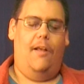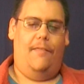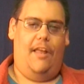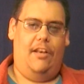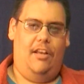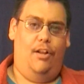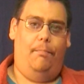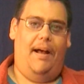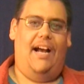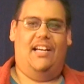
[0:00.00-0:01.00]
that
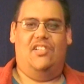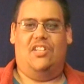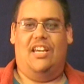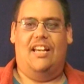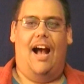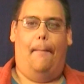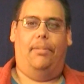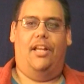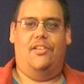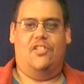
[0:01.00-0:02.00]
Nilbog is
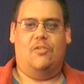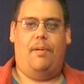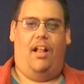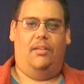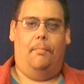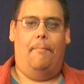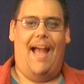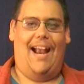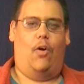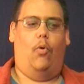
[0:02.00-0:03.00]
goblin spelled
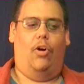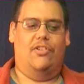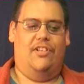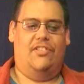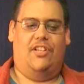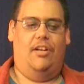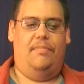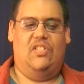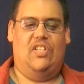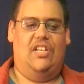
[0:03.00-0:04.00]
backwards, and it's going to
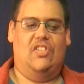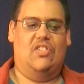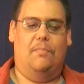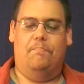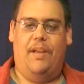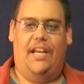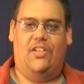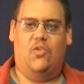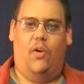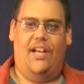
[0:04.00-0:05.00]
be seen as some big
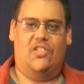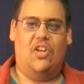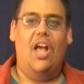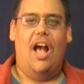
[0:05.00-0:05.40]
twist.